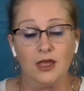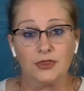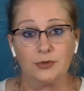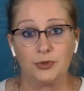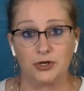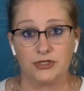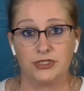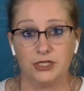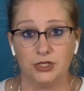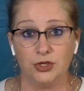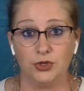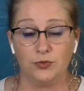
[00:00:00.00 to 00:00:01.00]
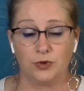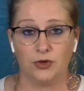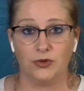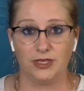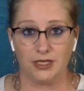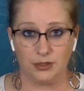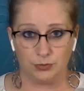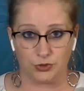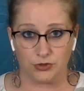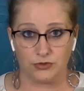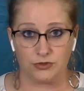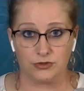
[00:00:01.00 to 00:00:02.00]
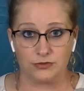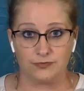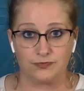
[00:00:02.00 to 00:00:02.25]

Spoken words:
the person who wrote Hebrews